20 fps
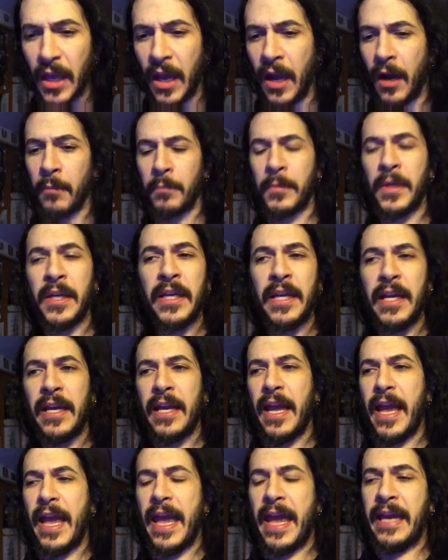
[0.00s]

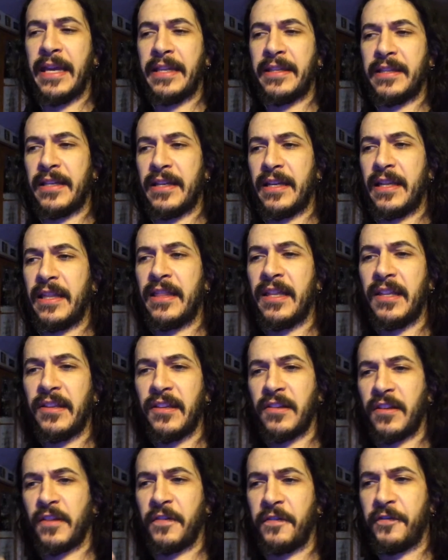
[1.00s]
And
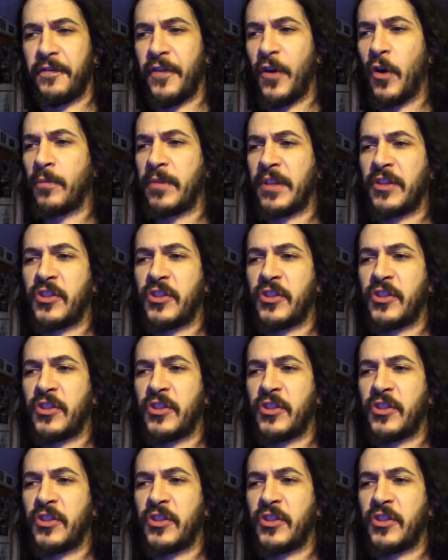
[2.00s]
this is a film